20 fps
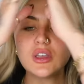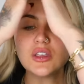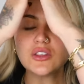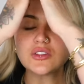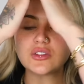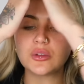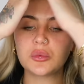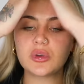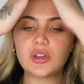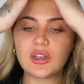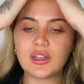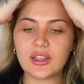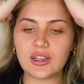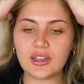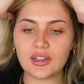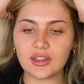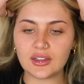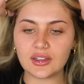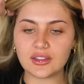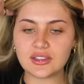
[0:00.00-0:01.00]
So I'm gonna
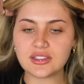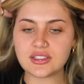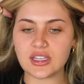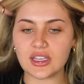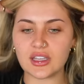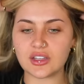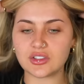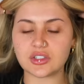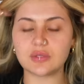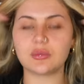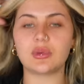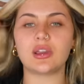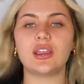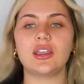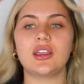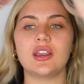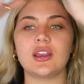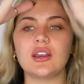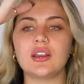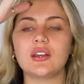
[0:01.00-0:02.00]
section my
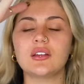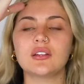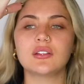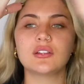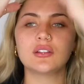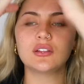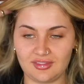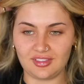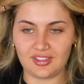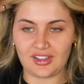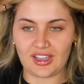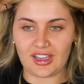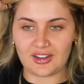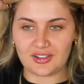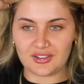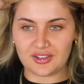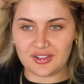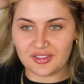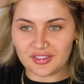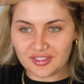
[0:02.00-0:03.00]
hair,
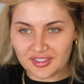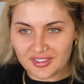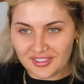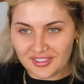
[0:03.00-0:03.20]
kind of.